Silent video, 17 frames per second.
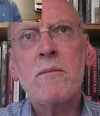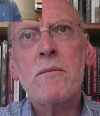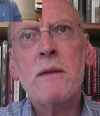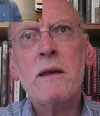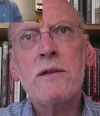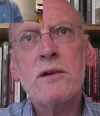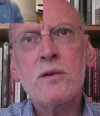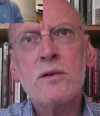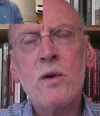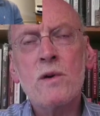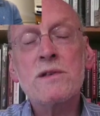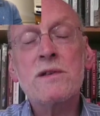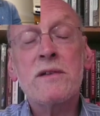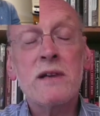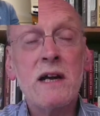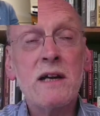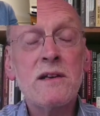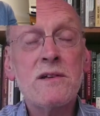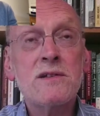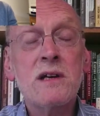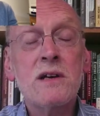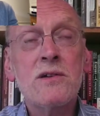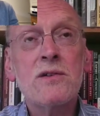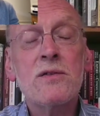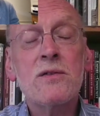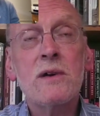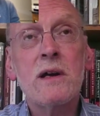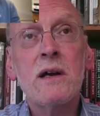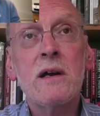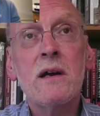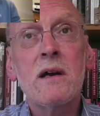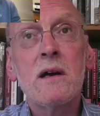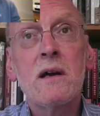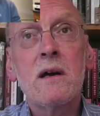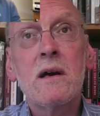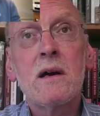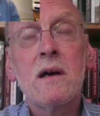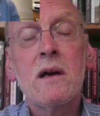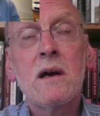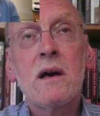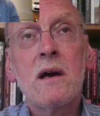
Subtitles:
in the course of the 19th century